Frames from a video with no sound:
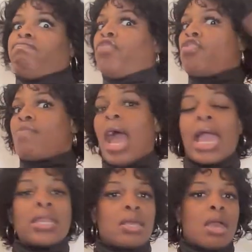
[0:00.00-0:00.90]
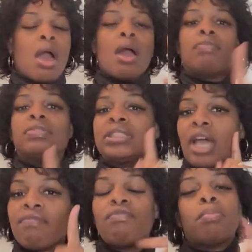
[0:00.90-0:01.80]
variety of
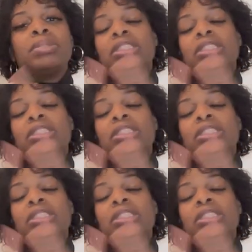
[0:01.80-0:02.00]
depth from